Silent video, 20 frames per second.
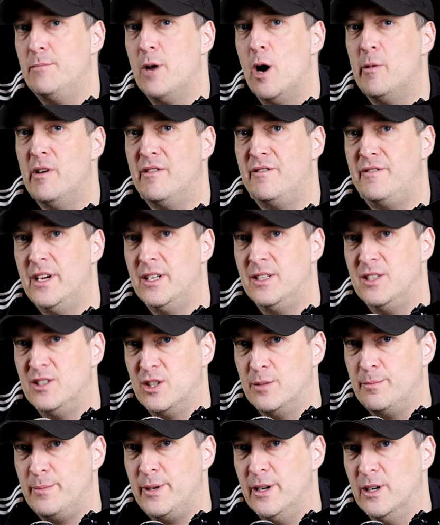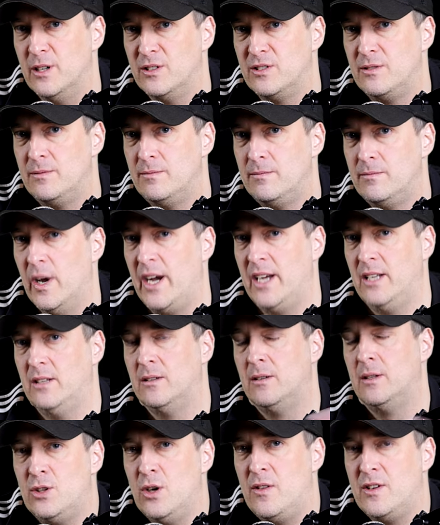Boba Fett disappears.
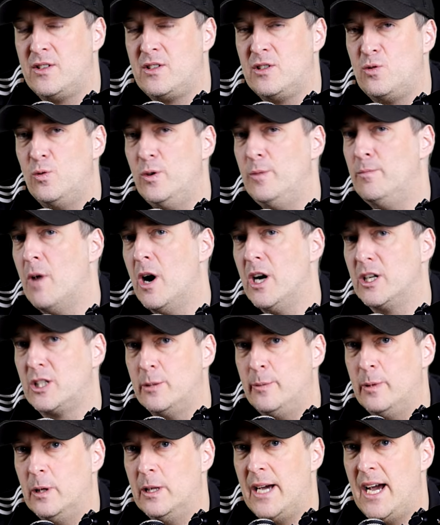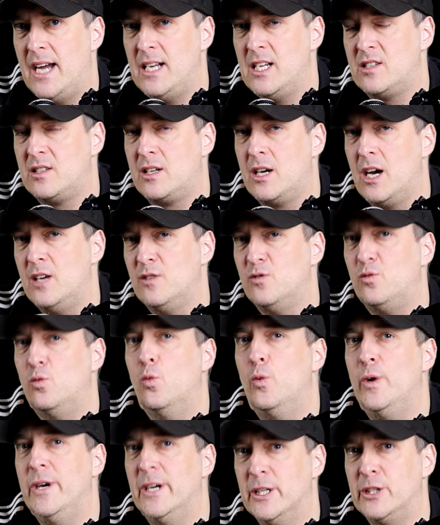Right, so this is remarkable, and it's kind
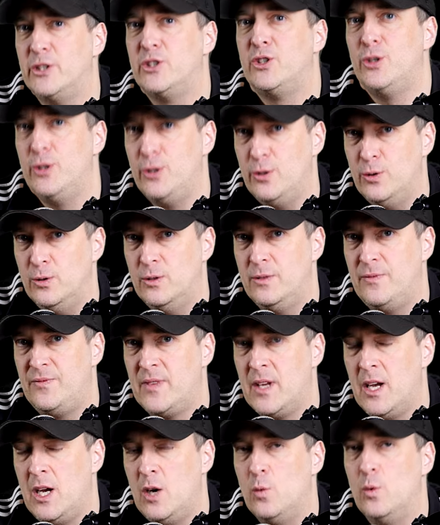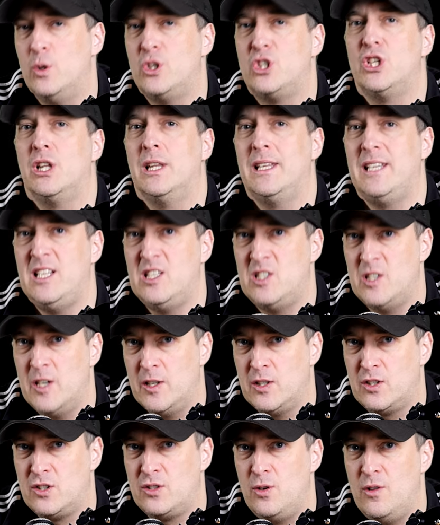of weird too, which leads
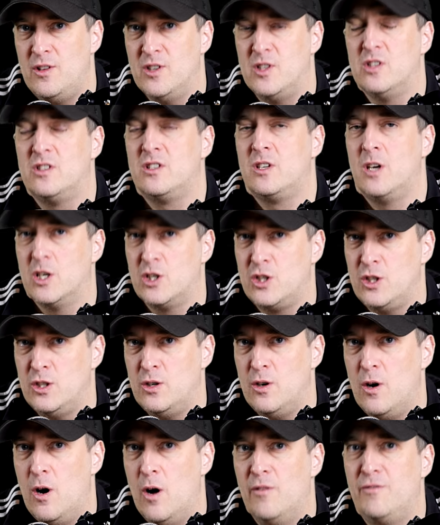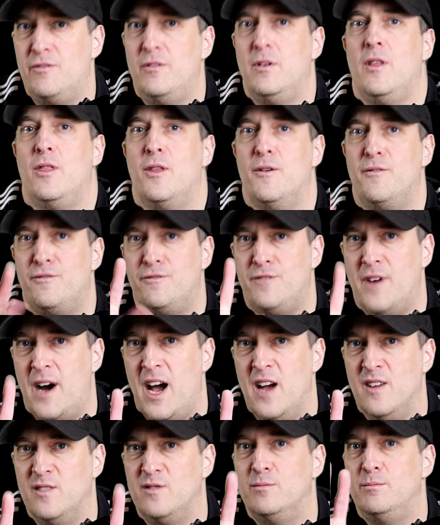us to the discussion of the
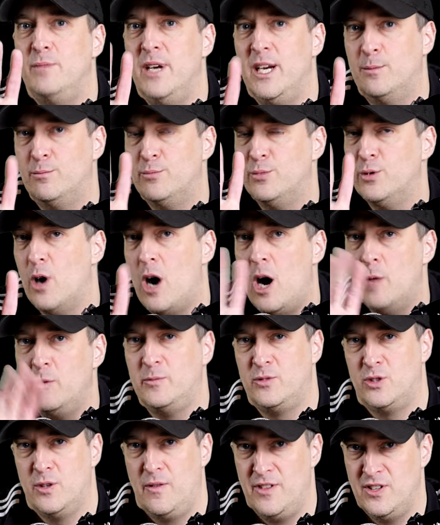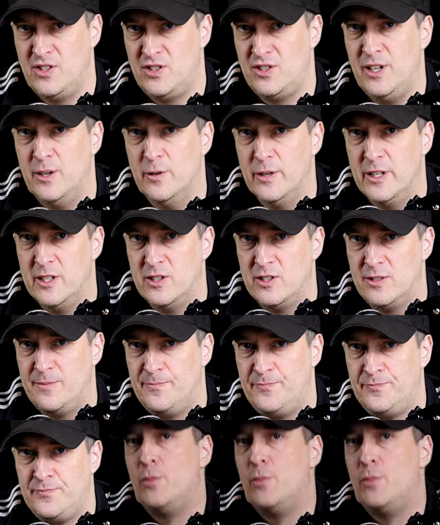5 big problems of the series.